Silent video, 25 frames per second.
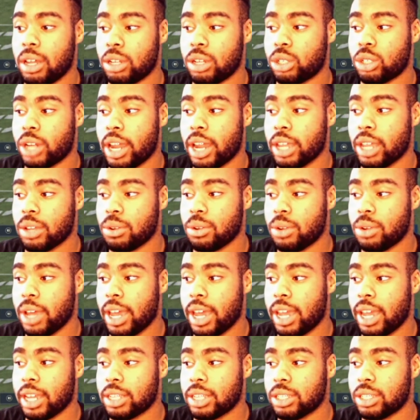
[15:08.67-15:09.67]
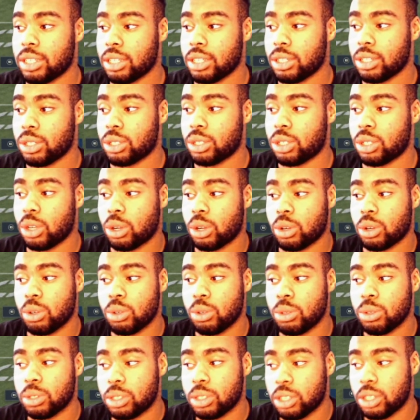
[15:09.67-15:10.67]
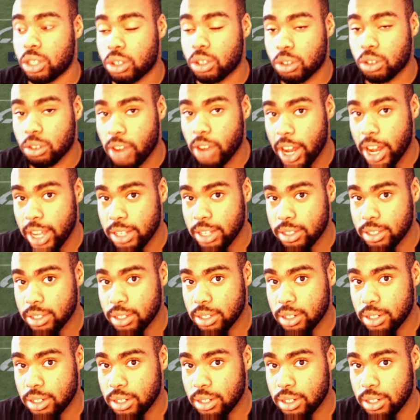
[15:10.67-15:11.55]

triangle X, circle to the right.